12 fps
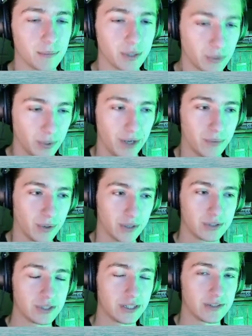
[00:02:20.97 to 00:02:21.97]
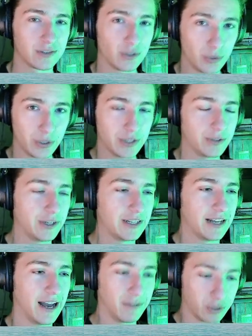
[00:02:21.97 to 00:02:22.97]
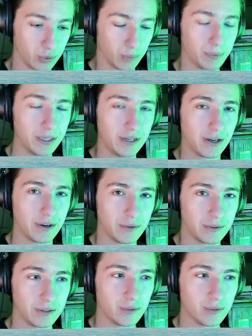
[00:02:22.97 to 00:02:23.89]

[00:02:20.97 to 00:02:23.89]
but the way it works is you either need to have a torpedo,